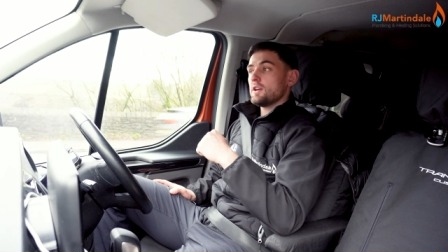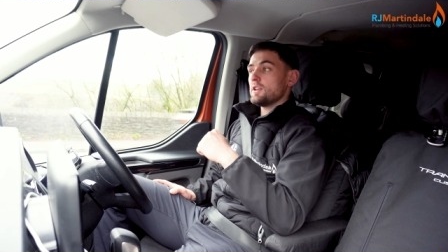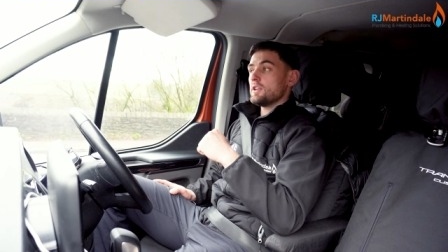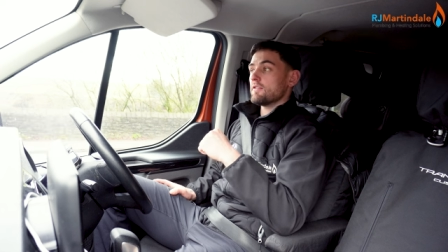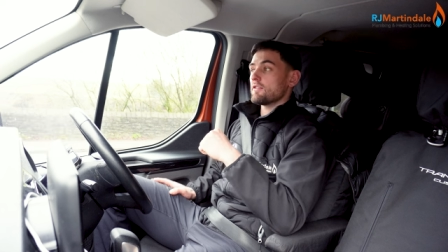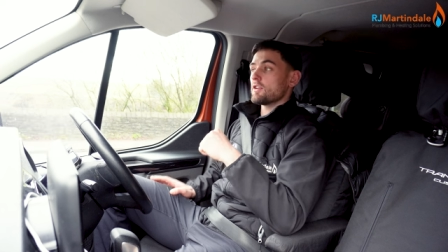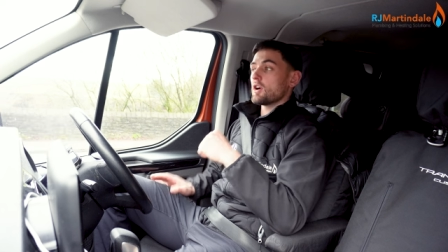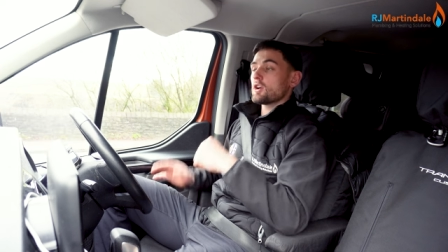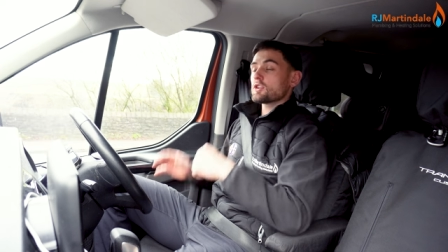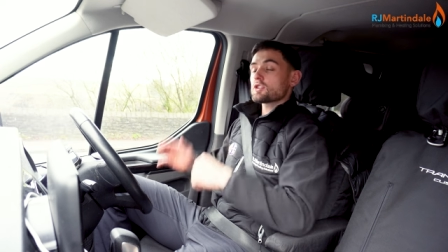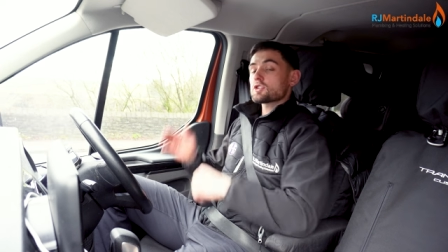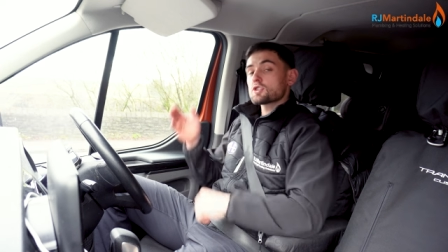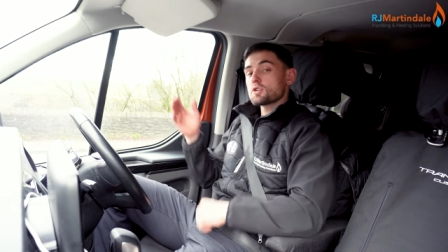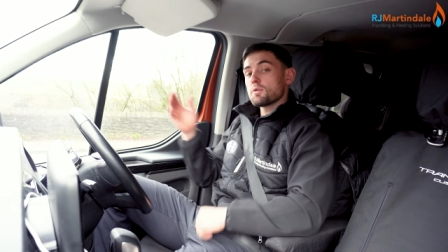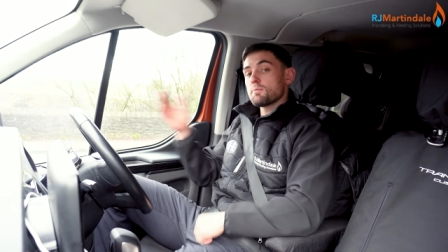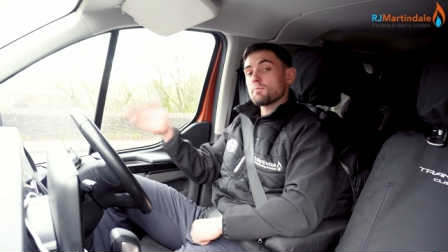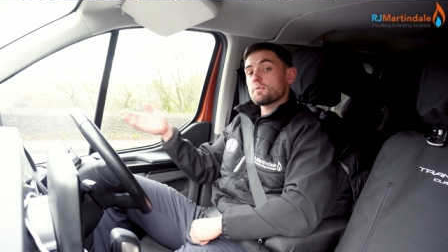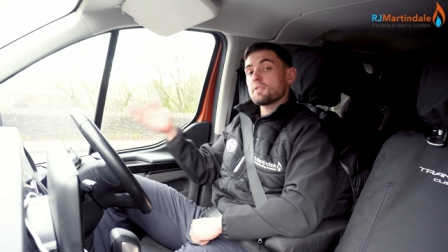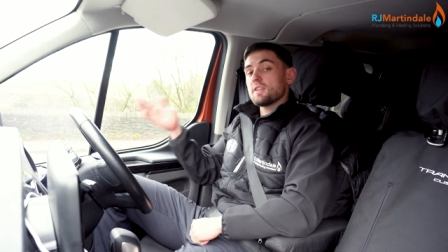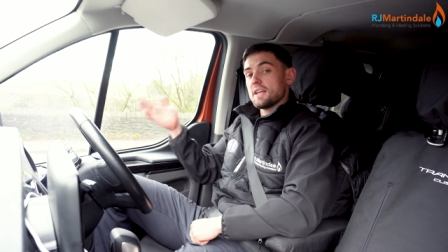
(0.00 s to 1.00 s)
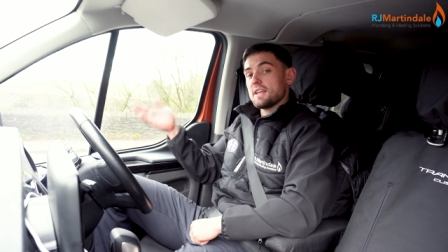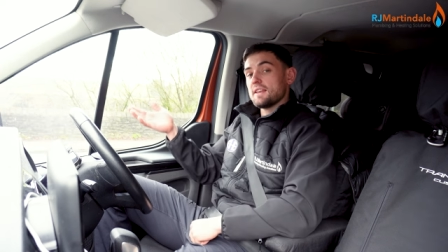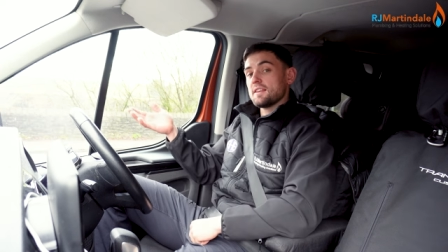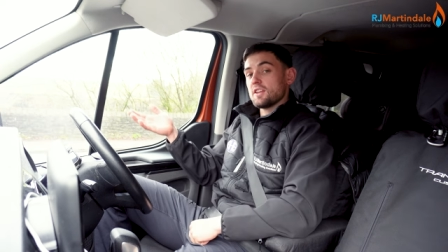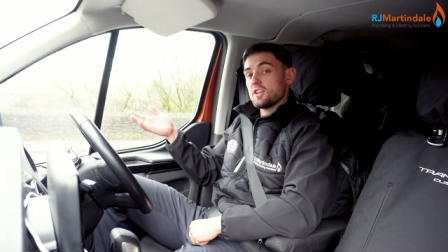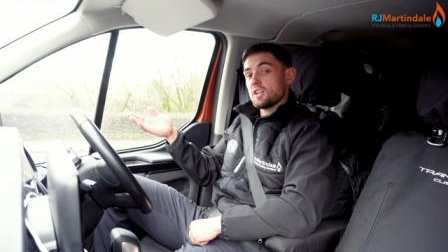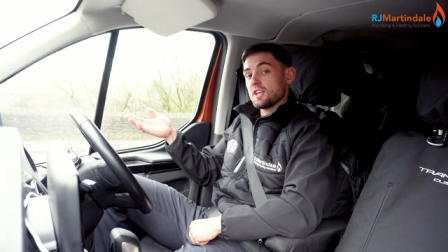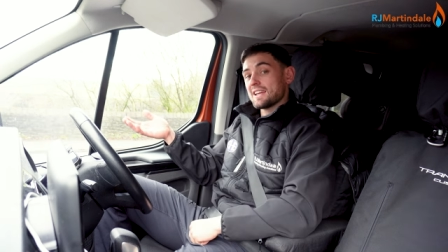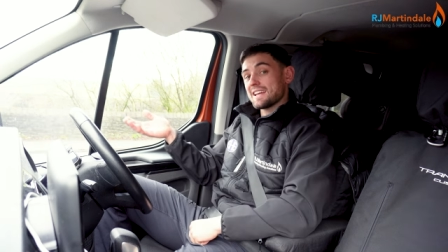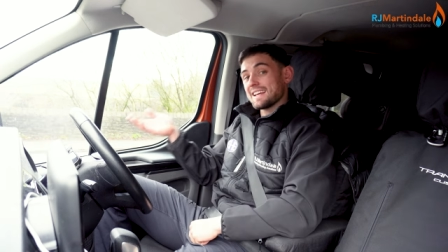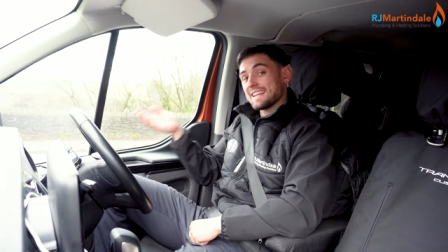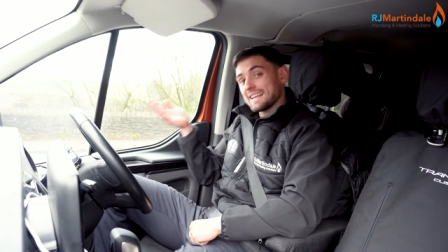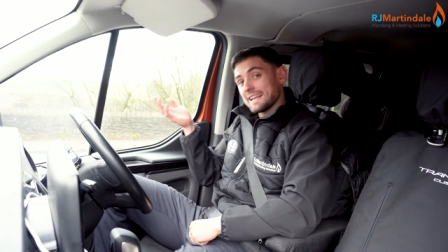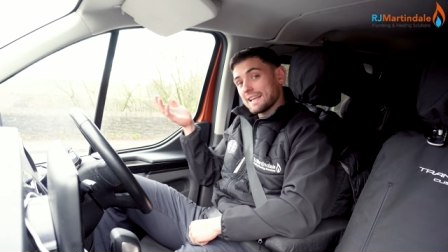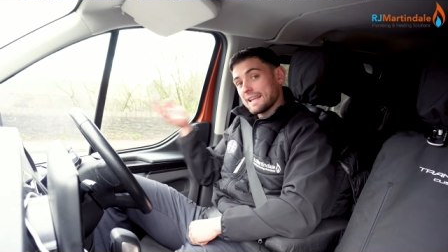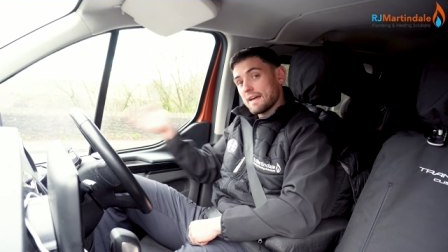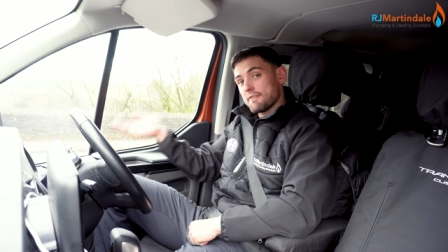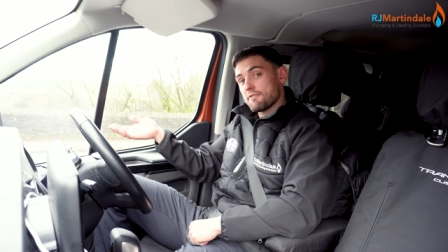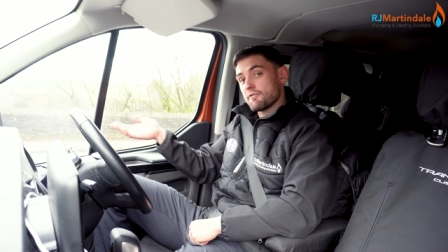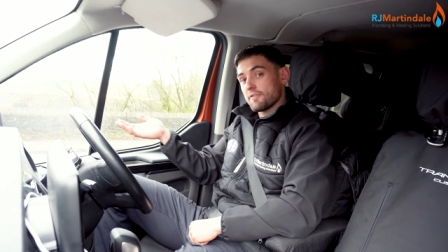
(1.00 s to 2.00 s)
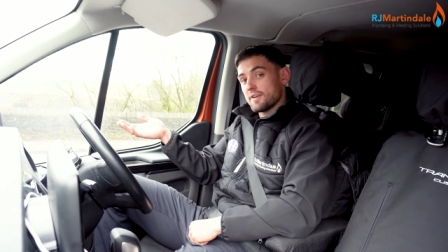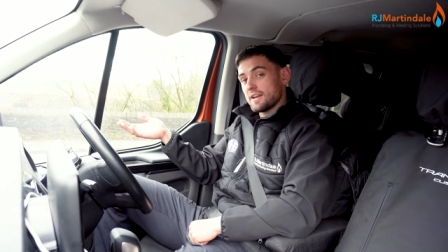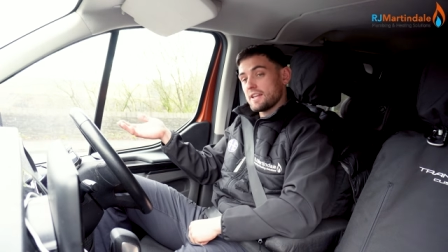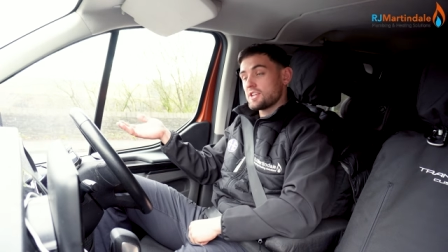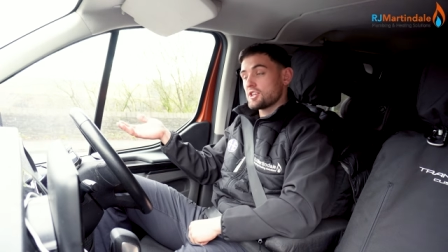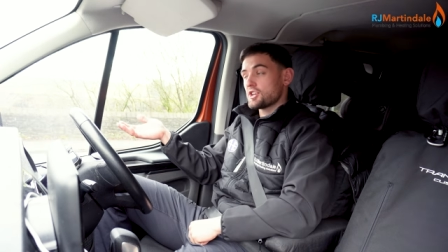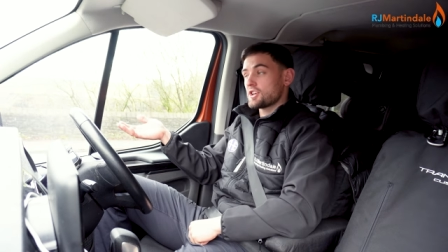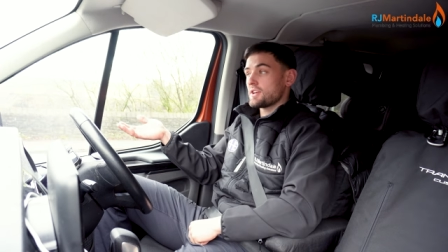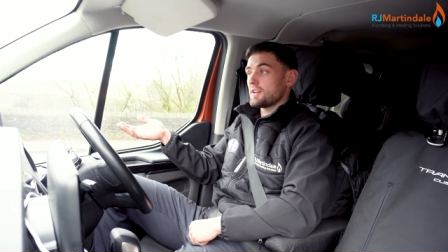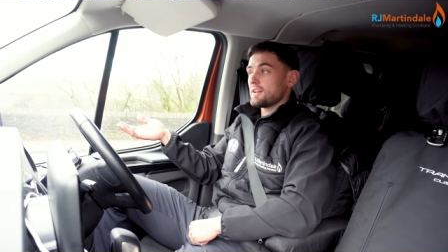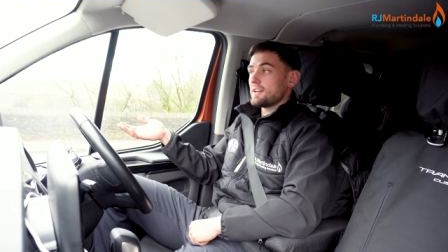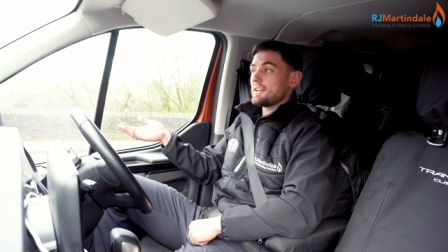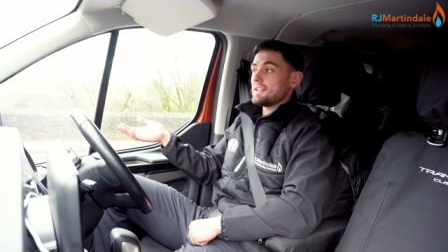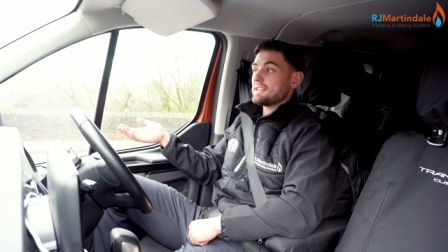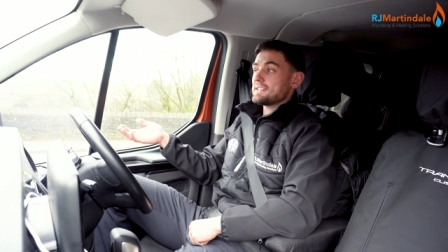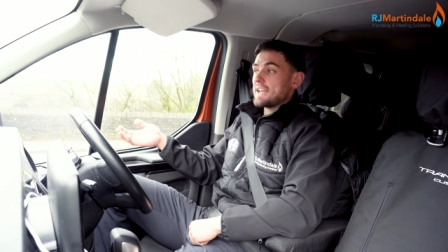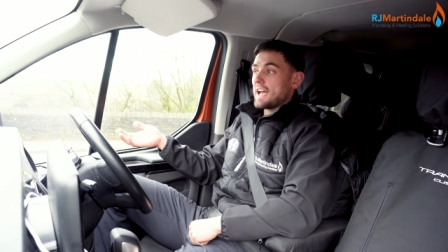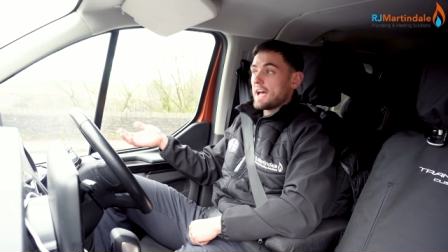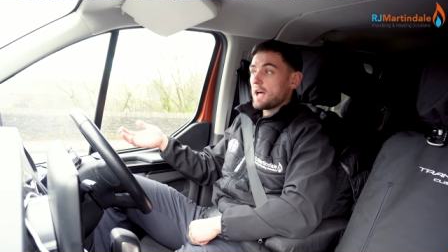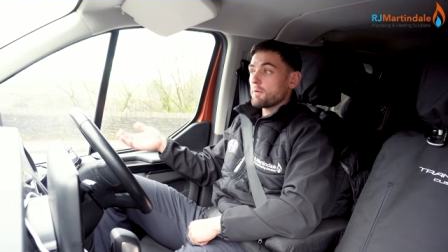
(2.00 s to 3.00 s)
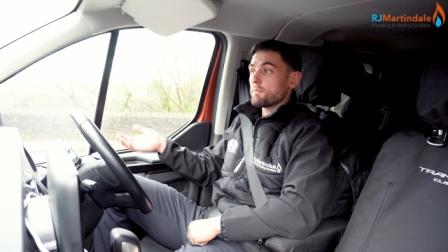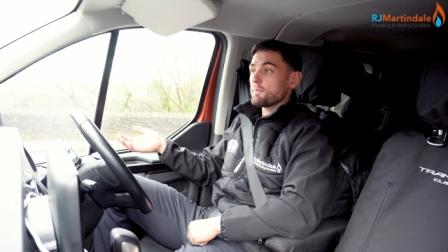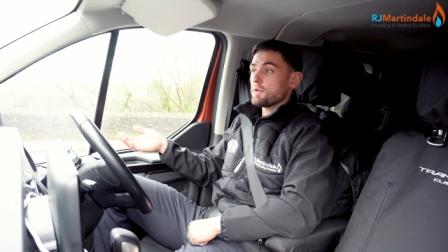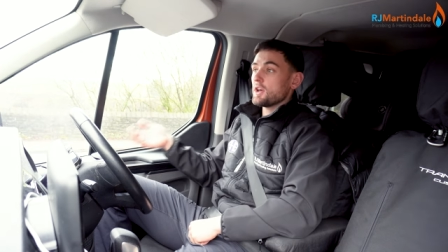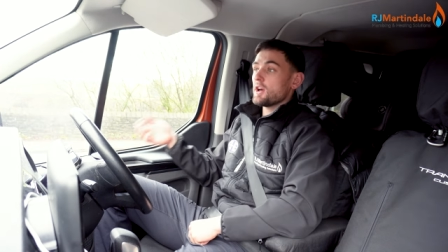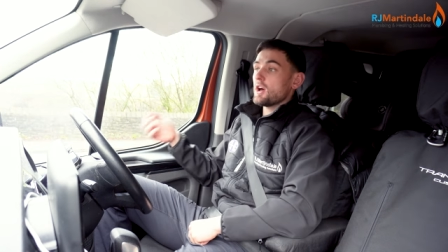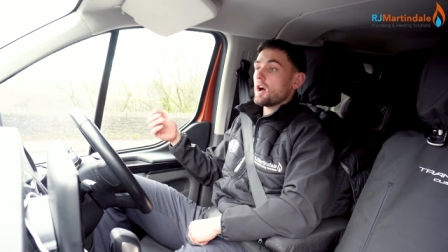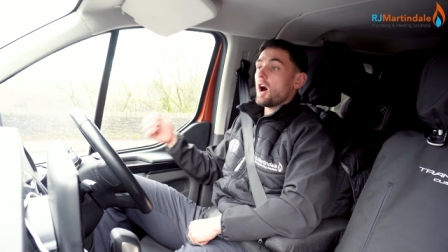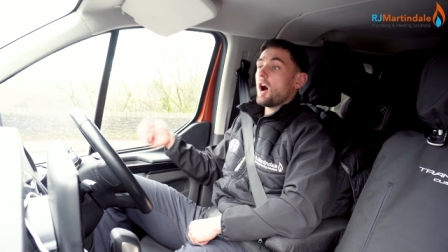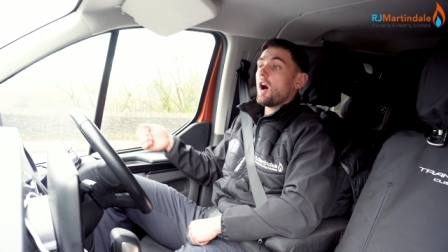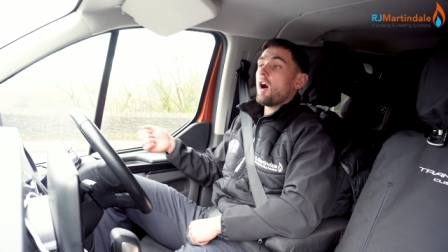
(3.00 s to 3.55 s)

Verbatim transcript: you've got something that you can leverage to help you,